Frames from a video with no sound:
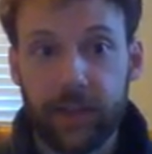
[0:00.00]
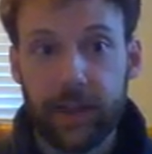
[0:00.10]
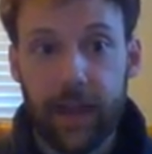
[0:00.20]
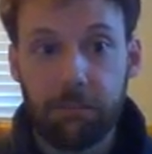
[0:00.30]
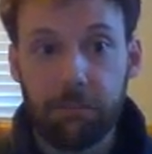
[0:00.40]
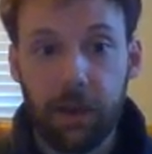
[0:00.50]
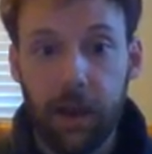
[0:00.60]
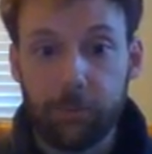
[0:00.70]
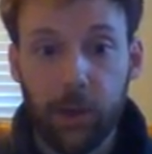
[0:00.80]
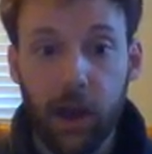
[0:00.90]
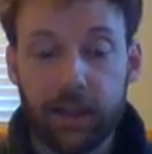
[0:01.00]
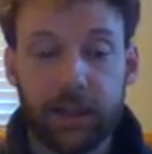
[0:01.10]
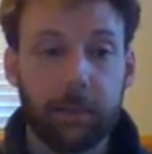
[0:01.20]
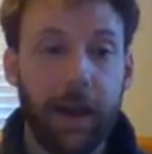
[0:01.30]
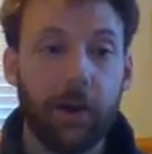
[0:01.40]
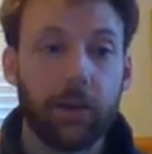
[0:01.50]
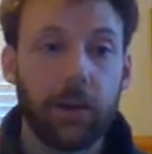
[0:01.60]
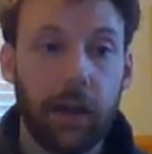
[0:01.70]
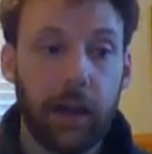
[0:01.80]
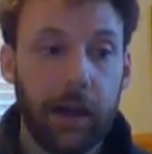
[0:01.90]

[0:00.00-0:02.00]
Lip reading: that I'm talking about.